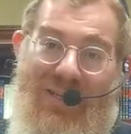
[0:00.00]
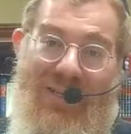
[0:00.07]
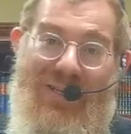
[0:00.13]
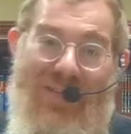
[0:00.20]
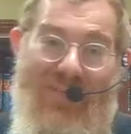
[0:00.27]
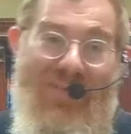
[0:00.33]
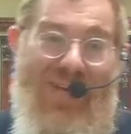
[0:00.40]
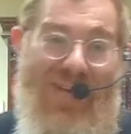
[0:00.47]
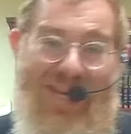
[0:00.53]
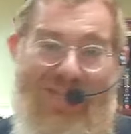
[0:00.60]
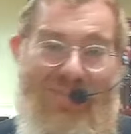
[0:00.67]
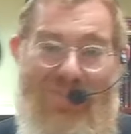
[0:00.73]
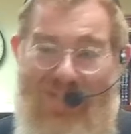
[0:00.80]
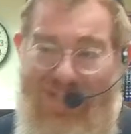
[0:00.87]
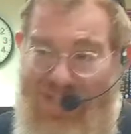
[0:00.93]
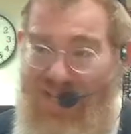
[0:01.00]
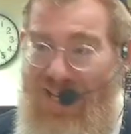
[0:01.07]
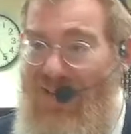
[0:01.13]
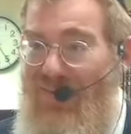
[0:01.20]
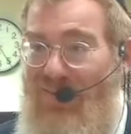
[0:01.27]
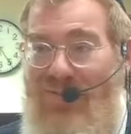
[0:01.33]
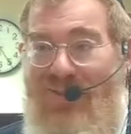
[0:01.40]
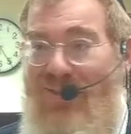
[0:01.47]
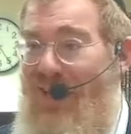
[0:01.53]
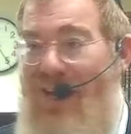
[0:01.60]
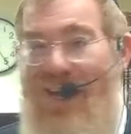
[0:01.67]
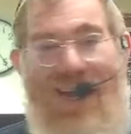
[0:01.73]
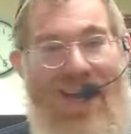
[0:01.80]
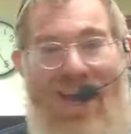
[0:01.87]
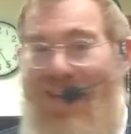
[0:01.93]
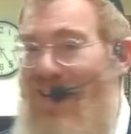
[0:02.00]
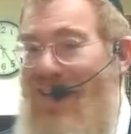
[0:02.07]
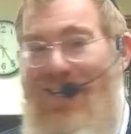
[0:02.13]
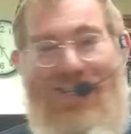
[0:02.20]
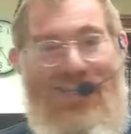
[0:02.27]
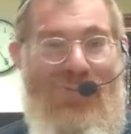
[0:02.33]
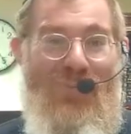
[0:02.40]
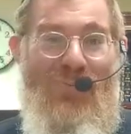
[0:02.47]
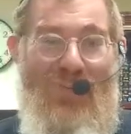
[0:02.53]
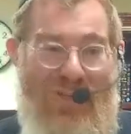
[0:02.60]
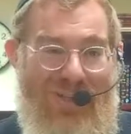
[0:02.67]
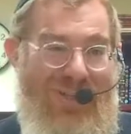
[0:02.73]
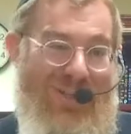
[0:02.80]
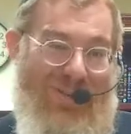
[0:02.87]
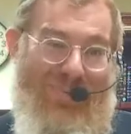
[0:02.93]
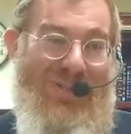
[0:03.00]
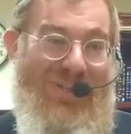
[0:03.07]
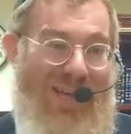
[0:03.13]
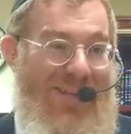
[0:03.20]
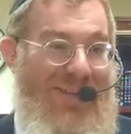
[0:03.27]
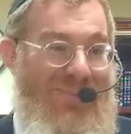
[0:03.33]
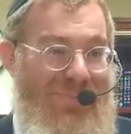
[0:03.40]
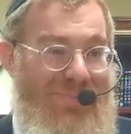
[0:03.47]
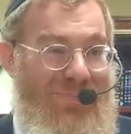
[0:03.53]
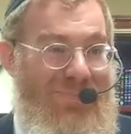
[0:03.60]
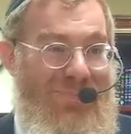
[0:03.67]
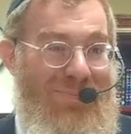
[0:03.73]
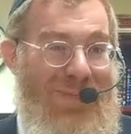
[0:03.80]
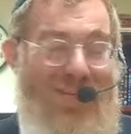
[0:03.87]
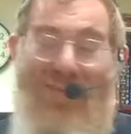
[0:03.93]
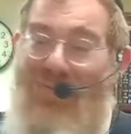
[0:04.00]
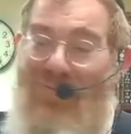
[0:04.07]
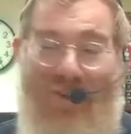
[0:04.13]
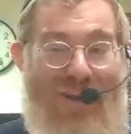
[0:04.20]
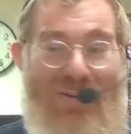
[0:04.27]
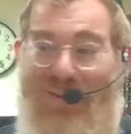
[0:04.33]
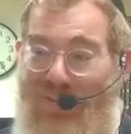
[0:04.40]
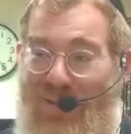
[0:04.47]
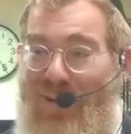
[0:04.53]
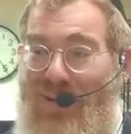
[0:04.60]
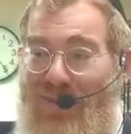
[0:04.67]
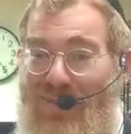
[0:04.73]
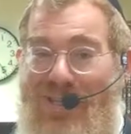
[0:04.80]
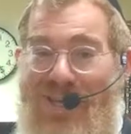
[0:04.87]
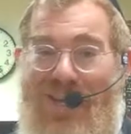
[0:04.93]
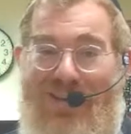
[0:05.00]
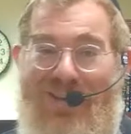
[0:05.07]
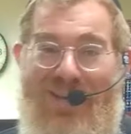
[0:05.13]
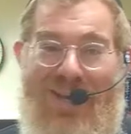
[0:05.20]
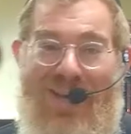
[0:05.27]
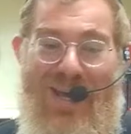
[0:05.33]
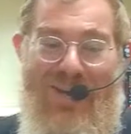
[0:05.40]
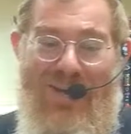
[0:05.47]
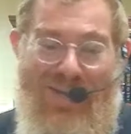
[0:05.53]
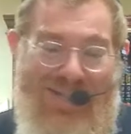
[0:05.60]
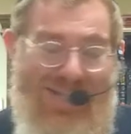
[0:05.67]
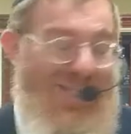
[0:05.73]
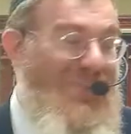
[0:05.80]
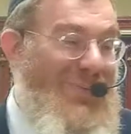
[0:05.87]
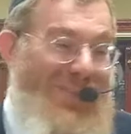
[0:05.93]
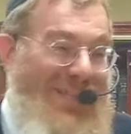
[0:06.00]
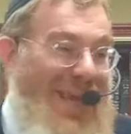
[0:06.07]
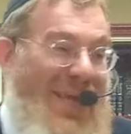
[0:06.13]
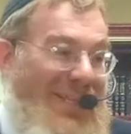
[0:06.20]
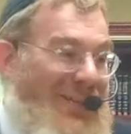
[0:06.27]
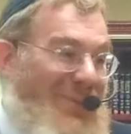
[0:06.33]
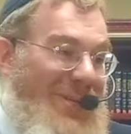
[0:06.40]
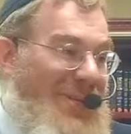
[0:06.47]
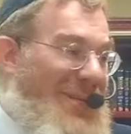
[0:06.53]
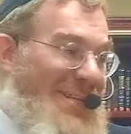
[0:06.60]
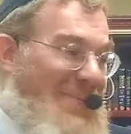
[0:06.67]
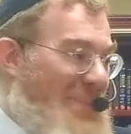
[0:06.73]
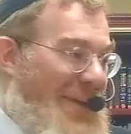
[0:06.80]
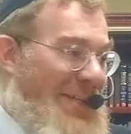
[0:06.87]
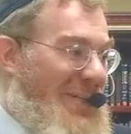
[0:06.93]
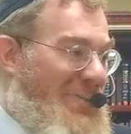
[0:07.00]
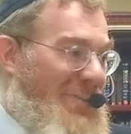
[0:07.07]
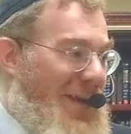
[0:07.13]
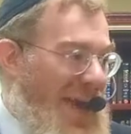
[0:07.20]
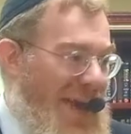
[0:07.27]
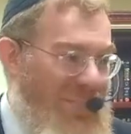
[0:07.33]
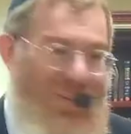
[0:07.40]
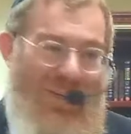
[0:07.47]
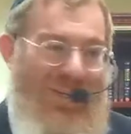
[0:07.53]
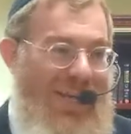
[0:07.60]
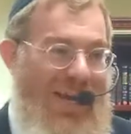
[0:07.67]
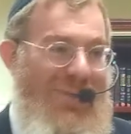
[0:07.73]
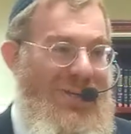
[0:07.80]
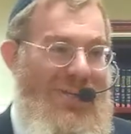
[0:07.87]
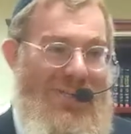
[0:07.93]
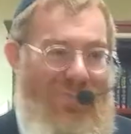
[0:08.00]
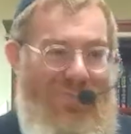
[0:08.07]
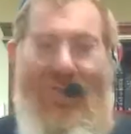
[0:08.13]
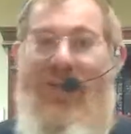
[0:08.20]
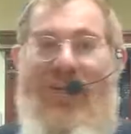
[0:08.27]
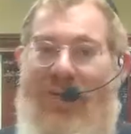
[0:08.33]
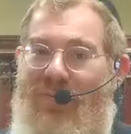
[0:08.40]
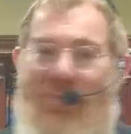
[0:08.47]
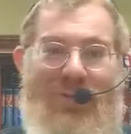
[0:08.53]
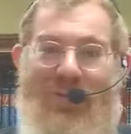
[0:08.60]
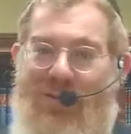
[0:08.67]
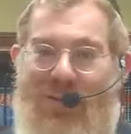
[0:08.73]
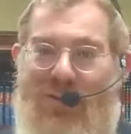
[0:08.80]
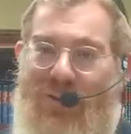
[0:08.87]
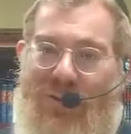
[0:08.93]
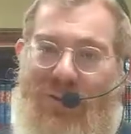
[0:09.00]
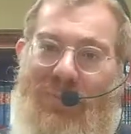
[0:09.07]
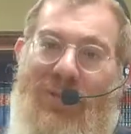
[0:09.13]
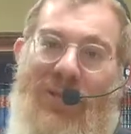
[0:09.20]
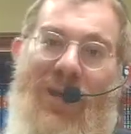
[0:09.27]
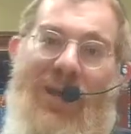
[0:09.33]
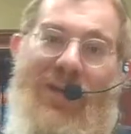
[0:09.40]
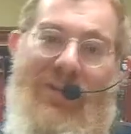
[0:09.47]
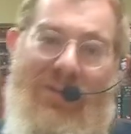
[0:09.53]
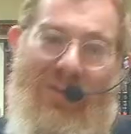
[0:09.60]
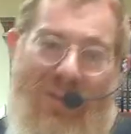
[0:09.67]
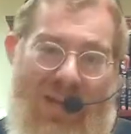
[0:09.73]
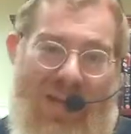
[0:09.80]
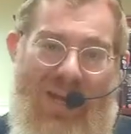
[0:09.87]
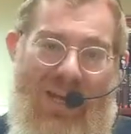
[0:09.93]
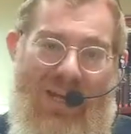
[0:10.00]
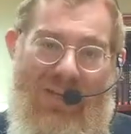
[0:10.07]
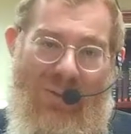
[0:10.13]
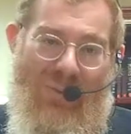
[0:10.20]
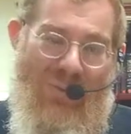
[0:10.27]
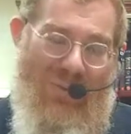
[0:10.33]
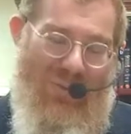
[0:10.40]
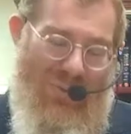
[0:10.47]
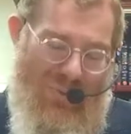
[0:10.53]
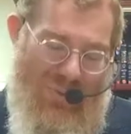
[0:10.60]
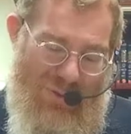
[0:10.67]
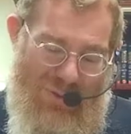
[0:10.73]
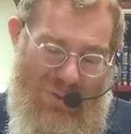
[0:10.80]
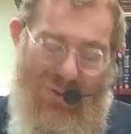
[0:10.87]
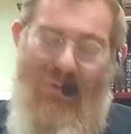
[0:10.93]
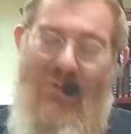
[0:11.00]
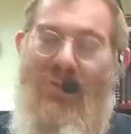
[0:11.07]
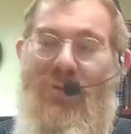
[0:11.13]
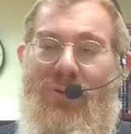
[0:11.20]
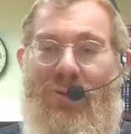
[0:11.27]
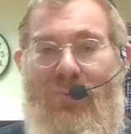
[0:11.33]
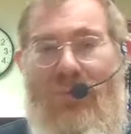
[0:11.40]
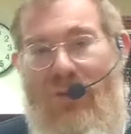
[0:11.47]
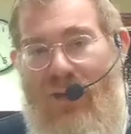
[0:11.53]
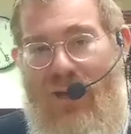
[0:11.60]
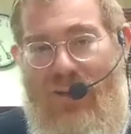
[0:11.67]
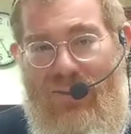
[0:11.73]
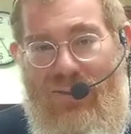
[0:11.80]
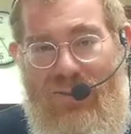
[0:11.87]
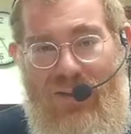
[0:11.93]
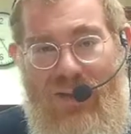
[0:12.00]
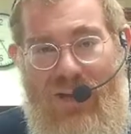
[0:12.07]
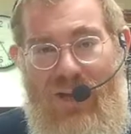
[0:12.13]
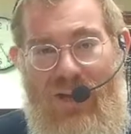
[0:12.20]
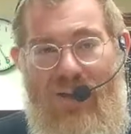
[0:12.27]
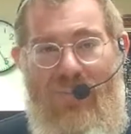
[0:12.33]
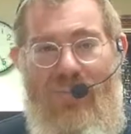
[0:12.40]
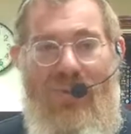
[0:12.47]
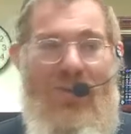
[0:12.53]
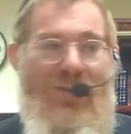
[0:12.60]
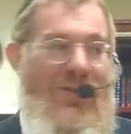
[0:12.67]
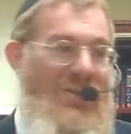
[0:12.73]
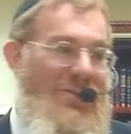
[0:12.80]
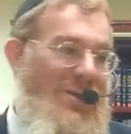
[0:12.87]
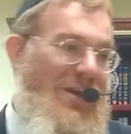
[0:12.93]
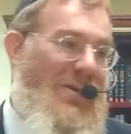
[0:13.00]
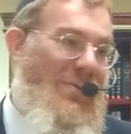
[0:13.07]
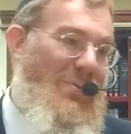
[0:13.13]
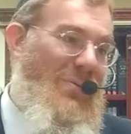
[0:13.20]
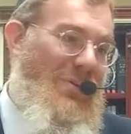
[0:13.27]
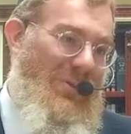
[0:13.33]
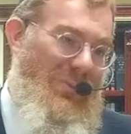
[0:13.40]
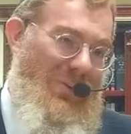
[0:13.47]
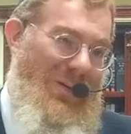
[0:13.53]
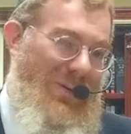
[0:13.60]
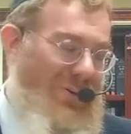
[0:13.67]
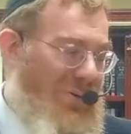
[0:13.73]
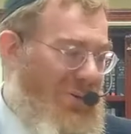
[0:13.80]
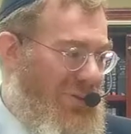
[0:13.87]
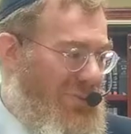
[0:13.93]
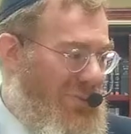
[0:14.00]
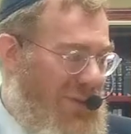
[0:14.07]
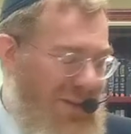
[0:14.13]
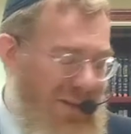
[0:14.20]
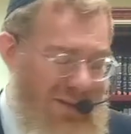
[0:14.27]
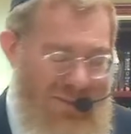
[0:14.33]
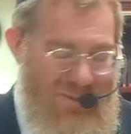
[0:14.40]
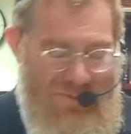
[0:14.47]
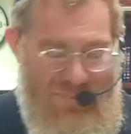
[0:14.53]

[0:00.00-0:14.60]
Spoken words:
Nineveh has been saved. And he is really upset. He's very, very upset, because this is exactly what he expected would happen, and now he's afraid everyone's going to call him a liar. Not only will the Jews call him a liar, but the entire world will now call him a liar.